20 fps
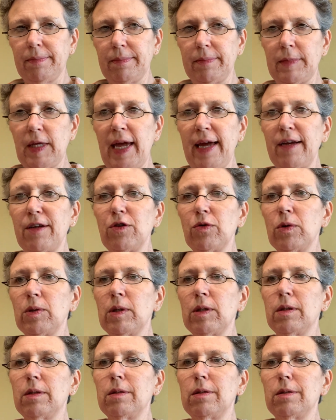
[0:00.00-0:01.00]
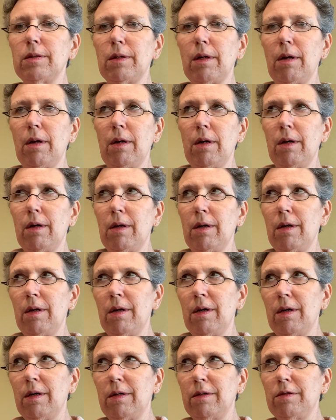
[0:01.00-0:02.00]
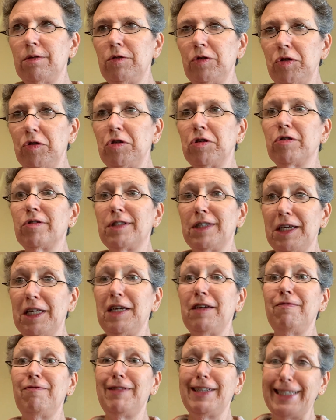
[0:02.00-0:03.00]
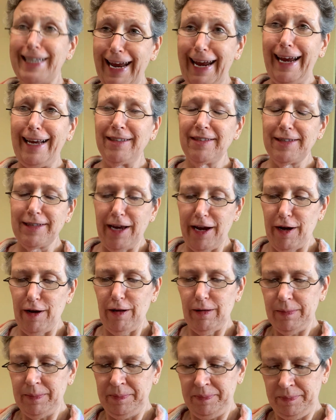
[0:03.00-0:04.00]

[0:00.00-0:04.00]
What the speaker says: annual New Year's Eve day sale.